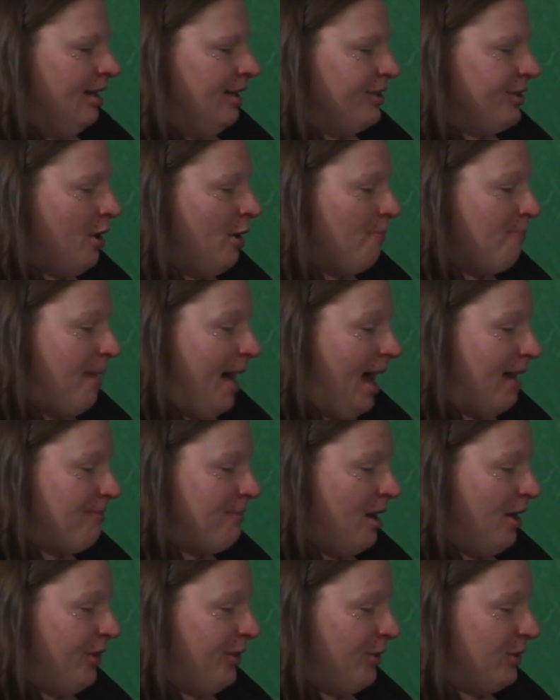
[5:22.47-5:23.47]
Don't
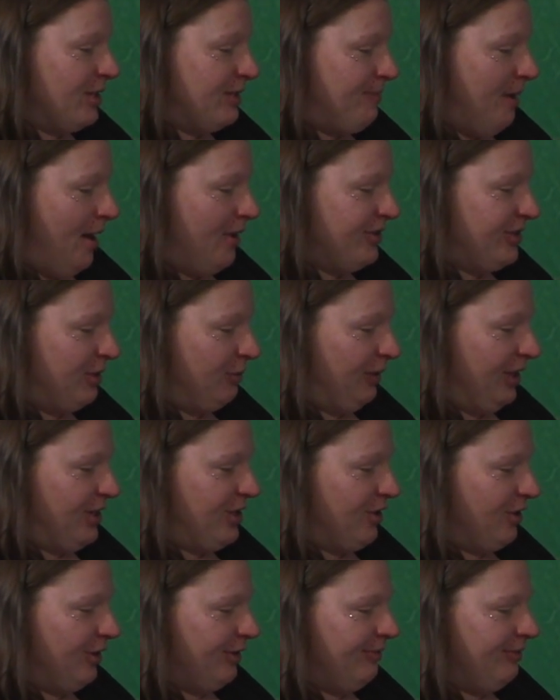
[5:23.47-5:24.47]
badmouth your spouse in
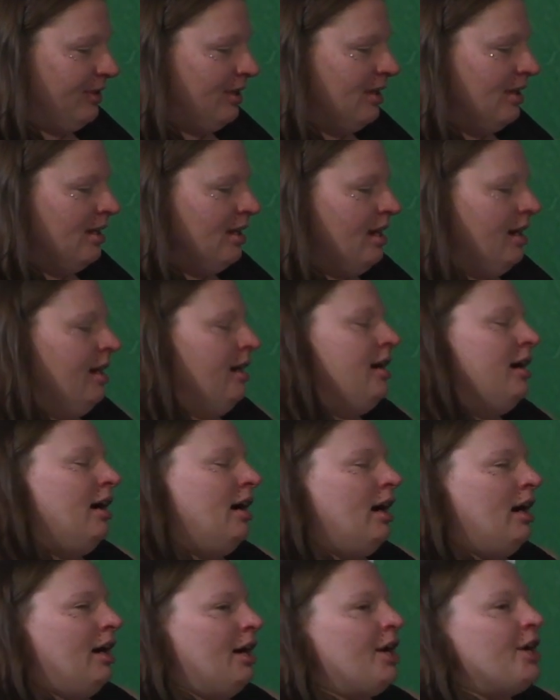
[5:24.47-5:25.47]
return.
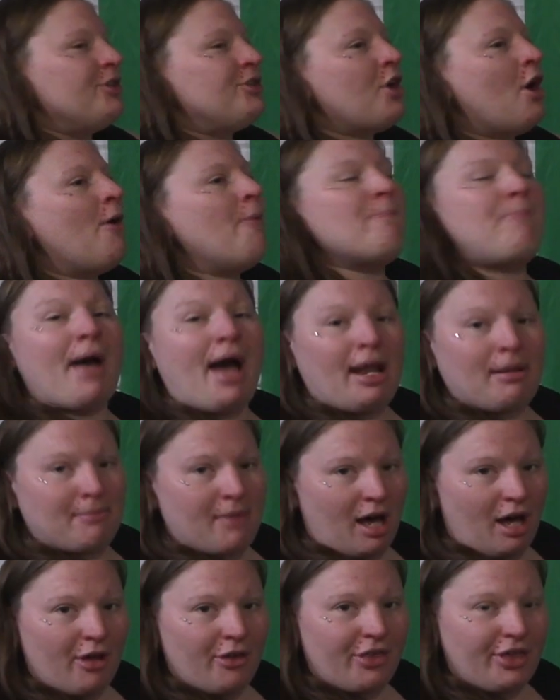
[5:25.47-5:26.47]
Don't
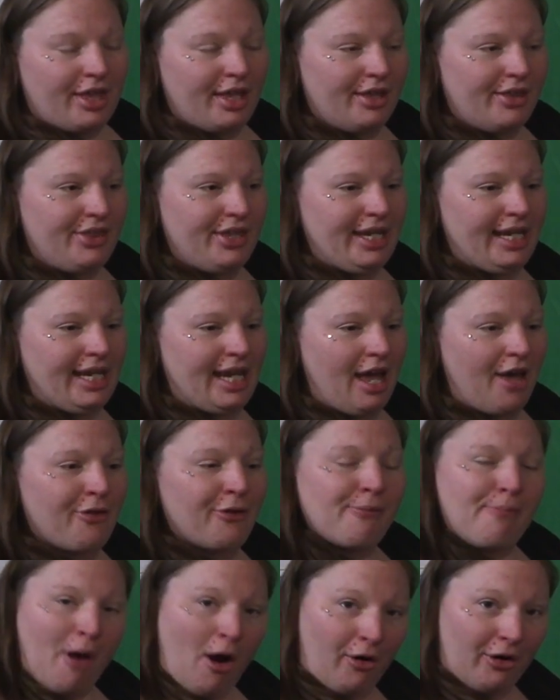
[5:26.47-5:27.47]
badmouth the
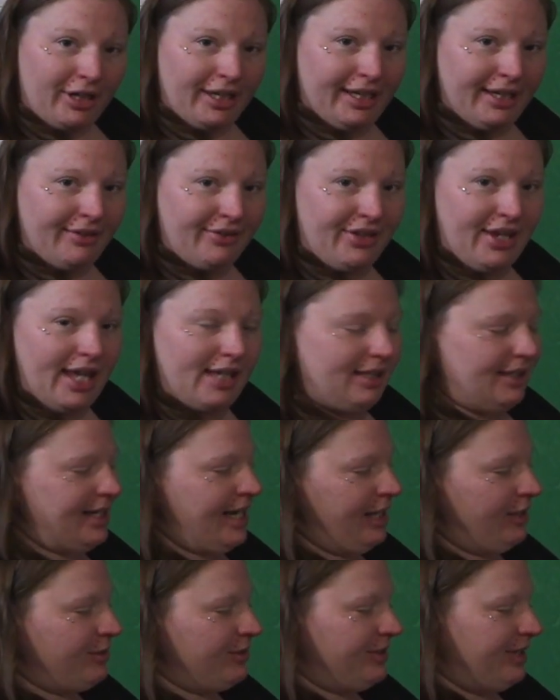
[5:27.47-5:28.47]
other party, the
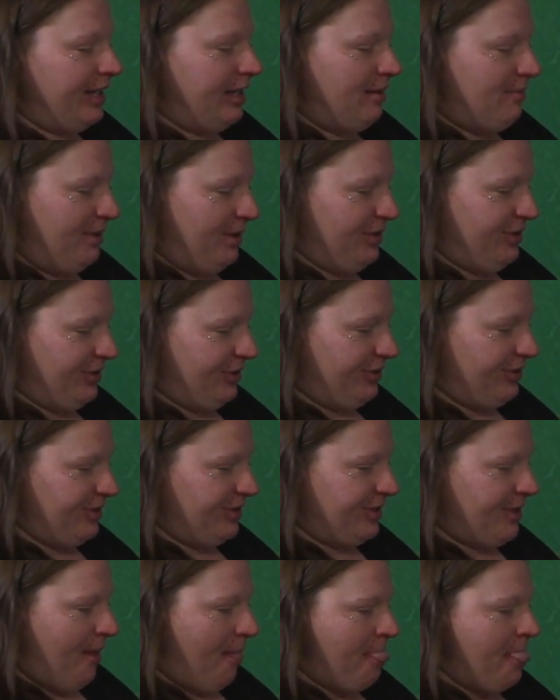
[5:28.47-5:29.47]
alienators and
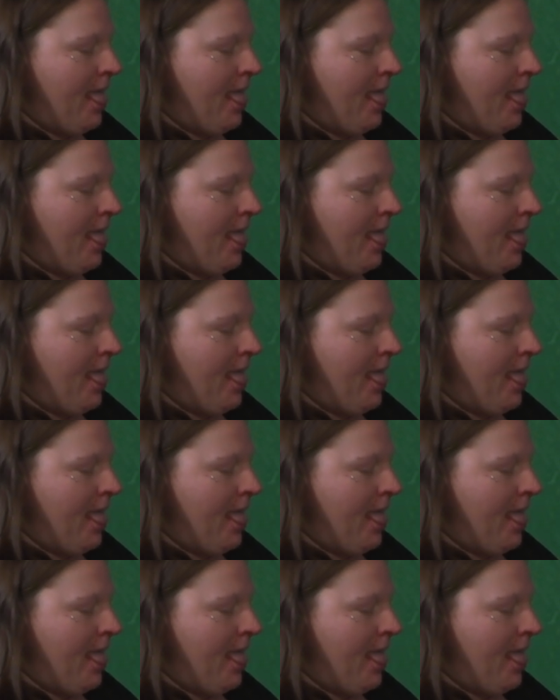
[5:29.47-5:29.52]
abusers.